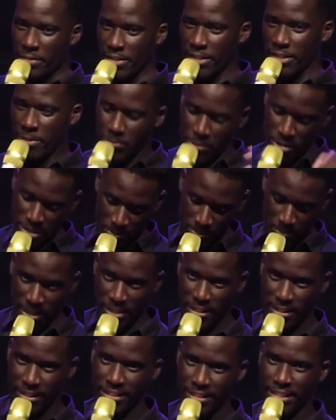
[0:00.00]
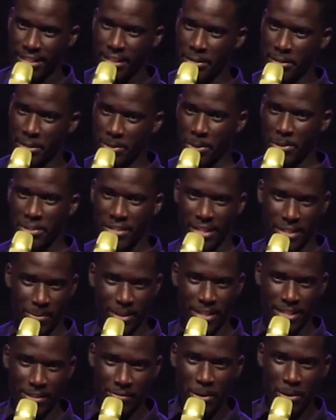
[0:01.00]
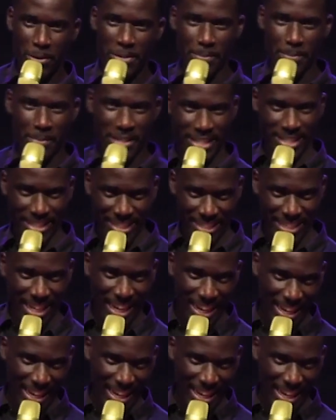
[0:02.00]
you bring money. This is a charity concert. We are leaving all the money here.